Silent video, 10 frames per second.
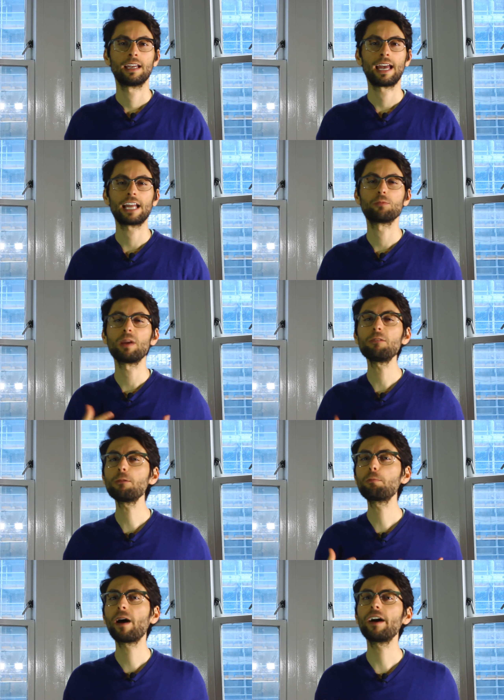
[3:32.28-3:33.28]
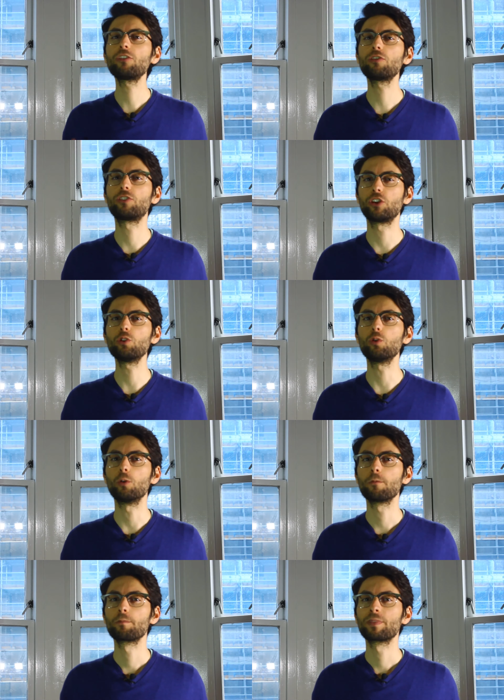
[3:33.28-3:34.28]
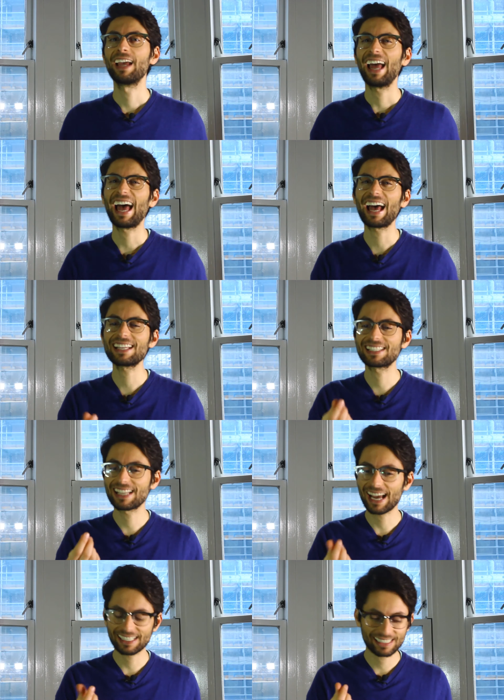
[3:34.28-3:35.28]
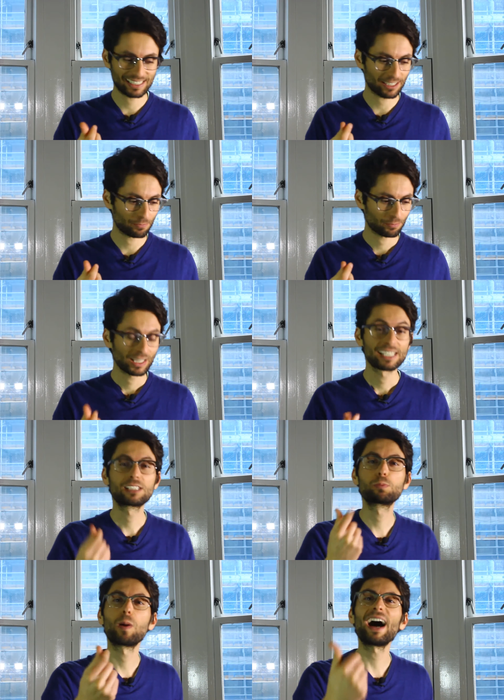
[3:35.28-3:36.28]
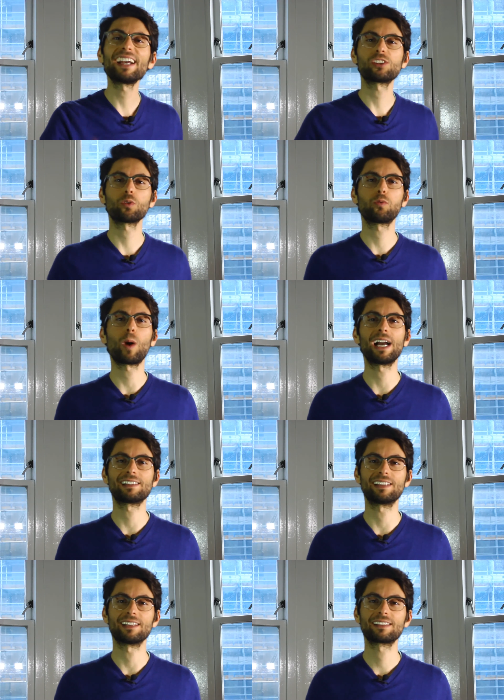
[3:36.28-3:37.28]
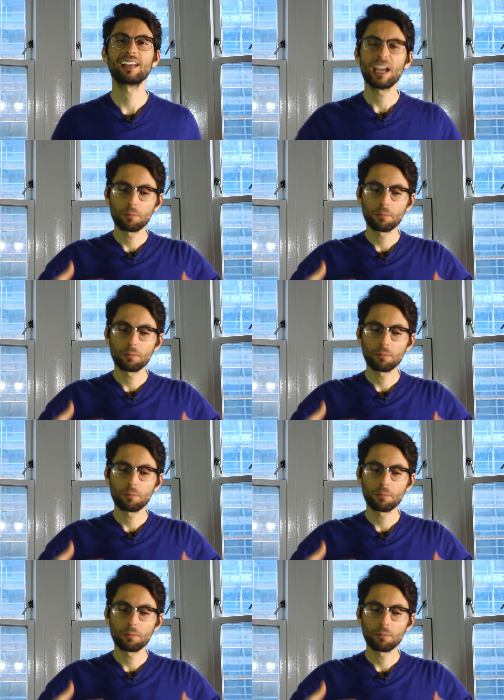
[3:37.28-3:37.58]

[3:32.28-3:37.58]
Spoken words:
And maybe part of you has that spice of wildness.